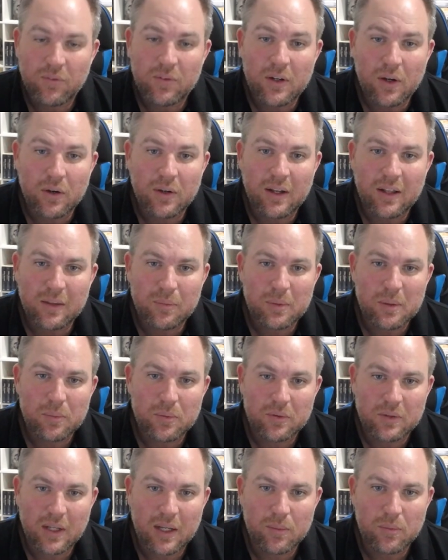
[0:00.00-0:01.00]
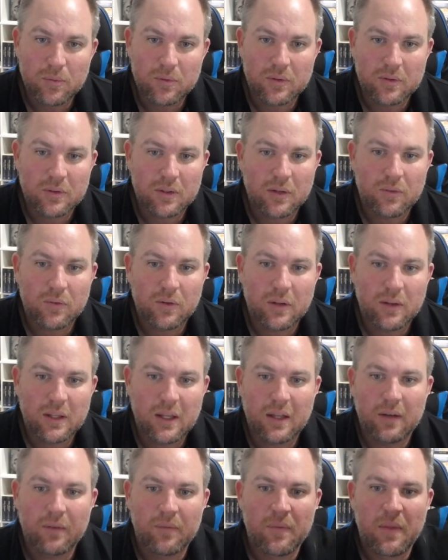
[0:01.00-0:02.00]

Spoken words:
and going to other people's tables and stuff like that,